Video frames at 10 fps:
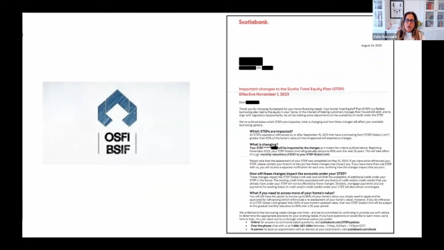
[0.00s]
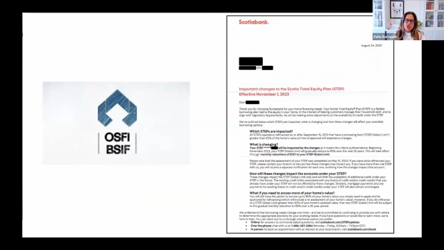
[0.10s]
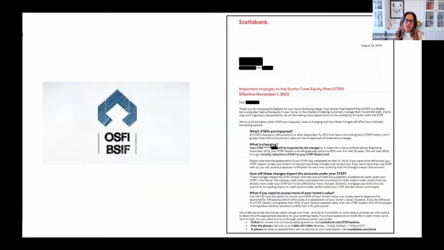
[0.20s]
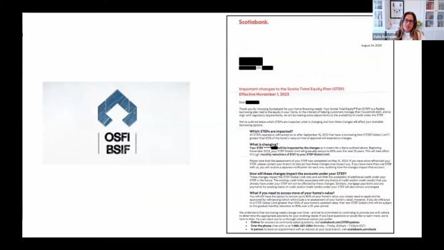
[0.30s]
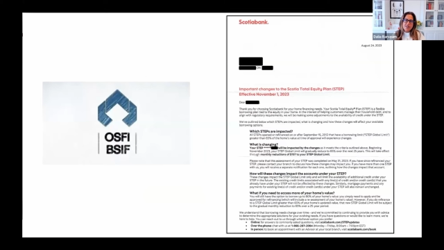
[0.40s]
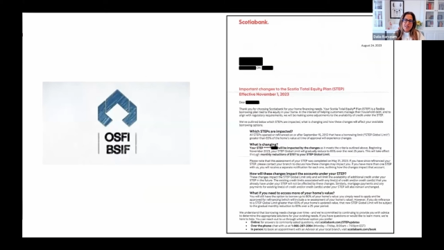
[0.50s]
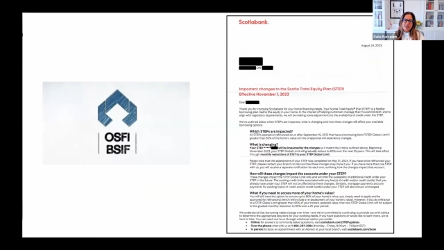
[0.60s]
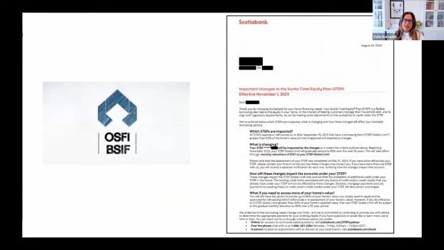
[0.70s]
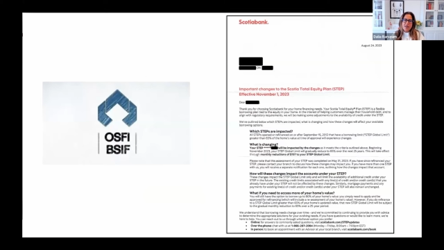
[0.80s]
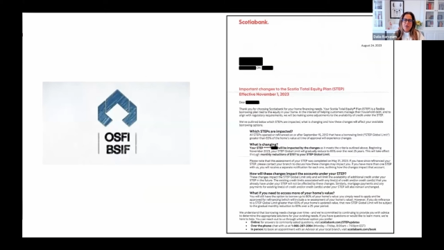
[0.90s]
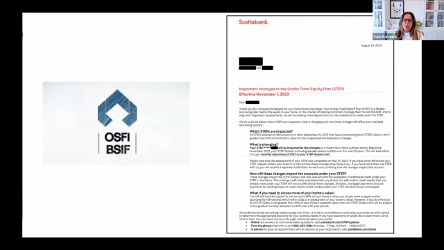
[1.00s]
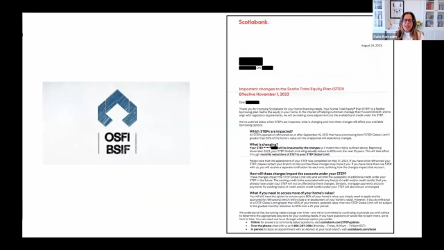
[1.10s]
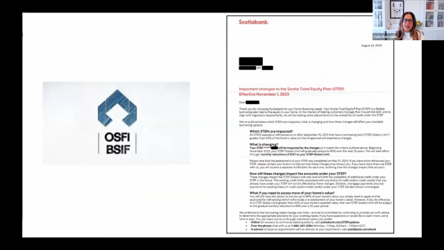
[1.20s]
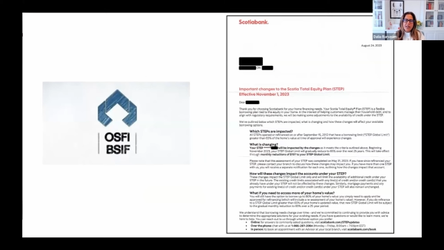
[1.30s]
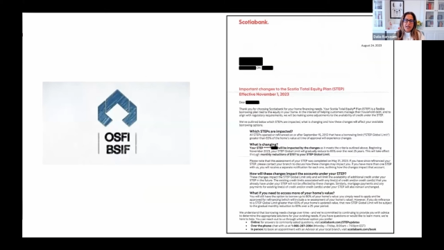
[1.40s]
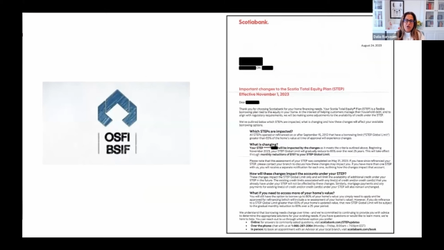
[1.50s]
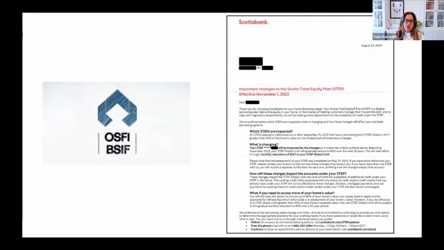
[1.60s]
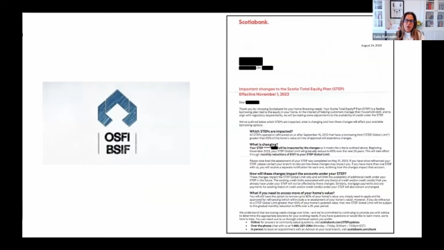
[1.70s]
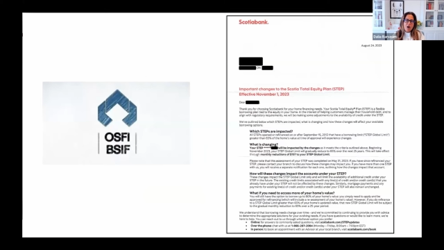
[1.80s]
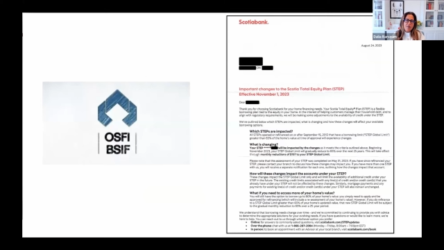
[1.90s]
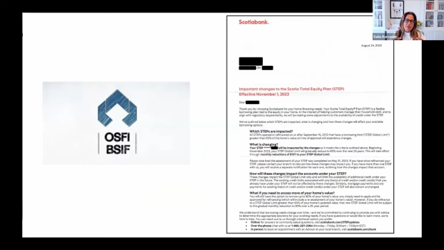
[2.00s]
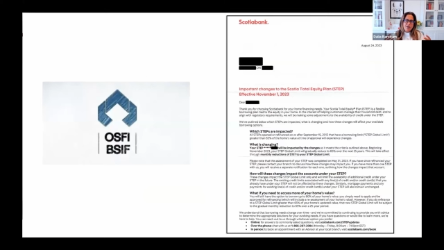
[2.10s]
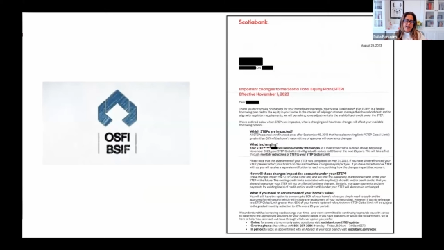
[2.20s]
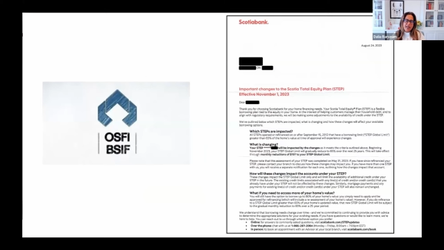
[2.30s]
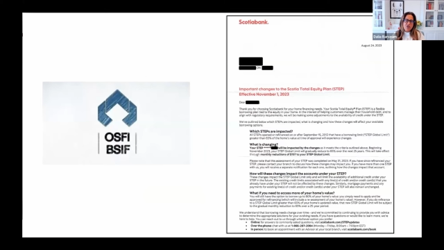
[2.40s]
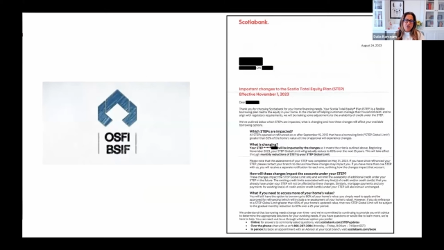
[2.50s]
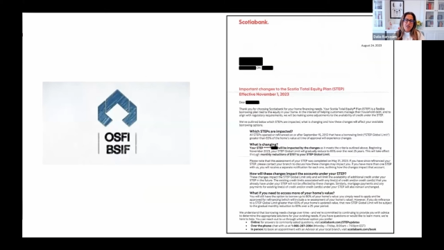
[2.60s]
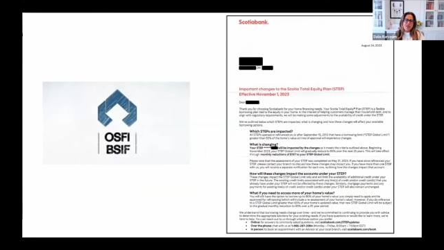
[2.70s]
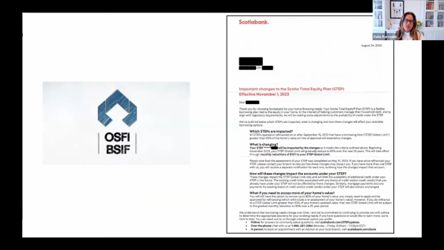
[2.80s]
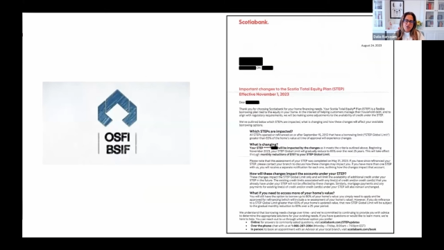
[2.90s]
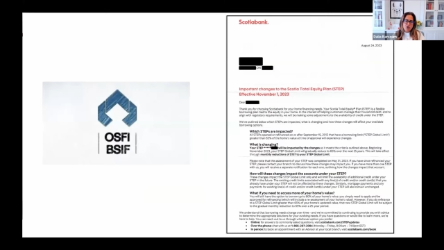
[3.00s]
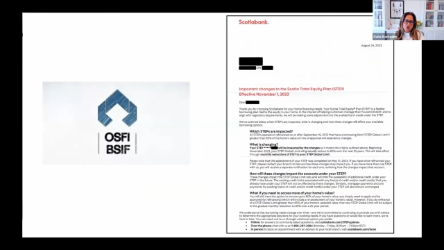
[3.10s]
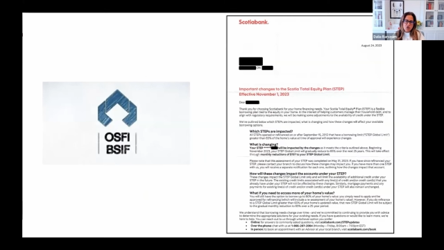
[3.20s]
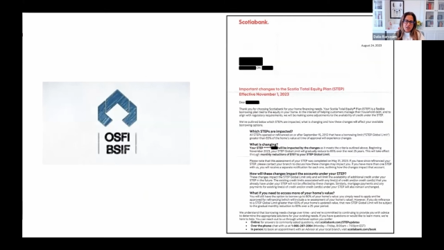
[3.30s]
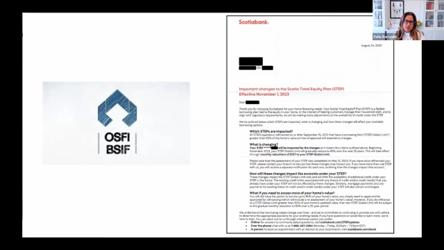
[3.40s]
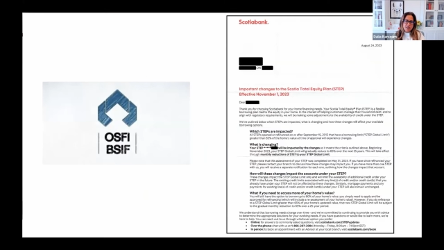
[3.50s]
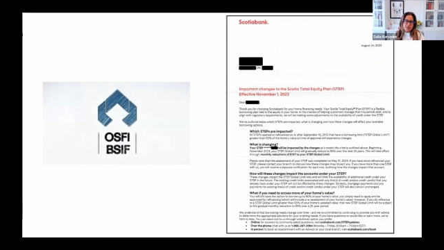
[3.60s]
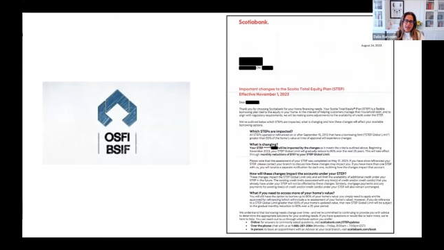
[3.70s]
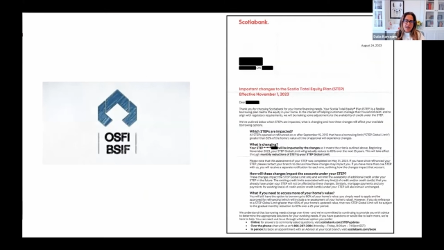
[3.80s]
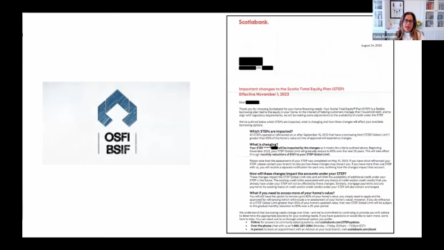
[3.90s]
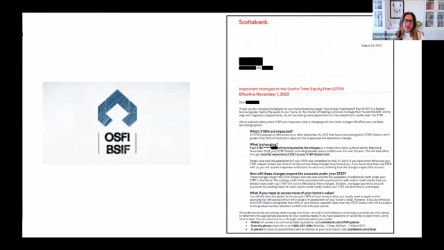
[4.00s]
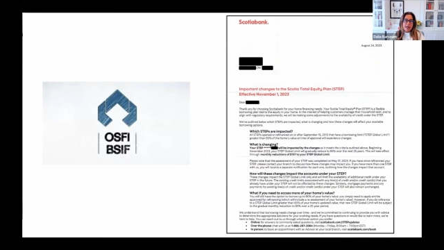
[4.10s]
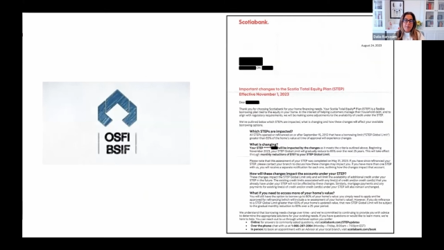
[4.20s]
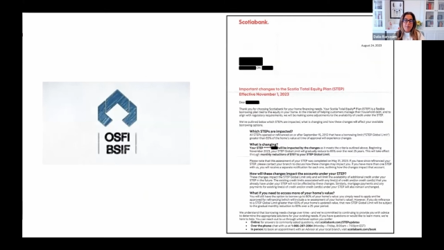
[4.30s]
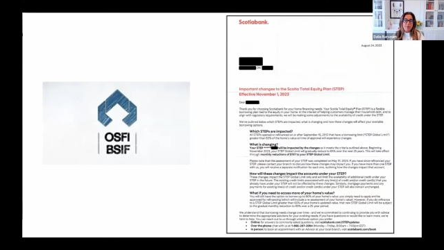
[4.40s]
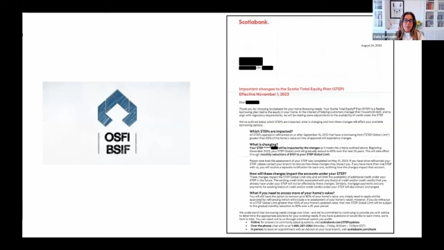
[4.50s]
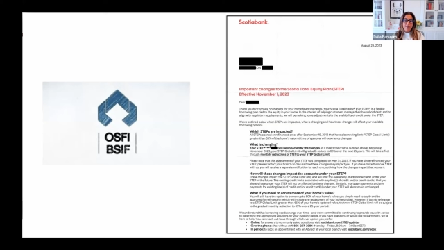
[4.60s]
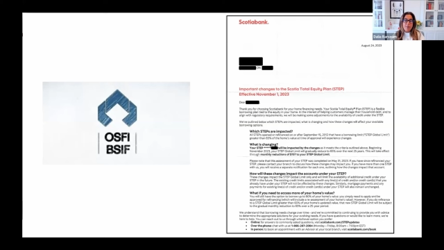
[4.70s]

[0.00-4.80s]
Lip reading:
(no speaker visible)